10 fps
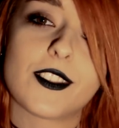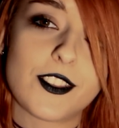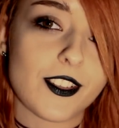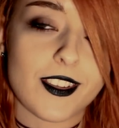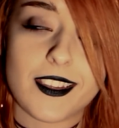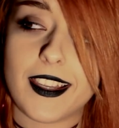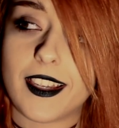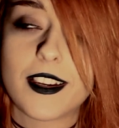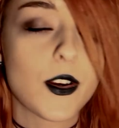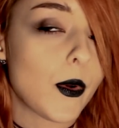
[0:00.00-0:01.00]
Just
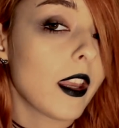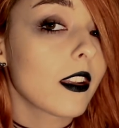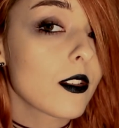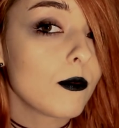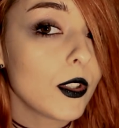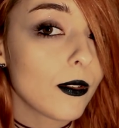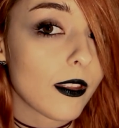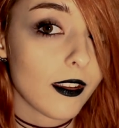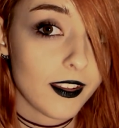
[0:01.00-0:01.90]
like quick and smooth.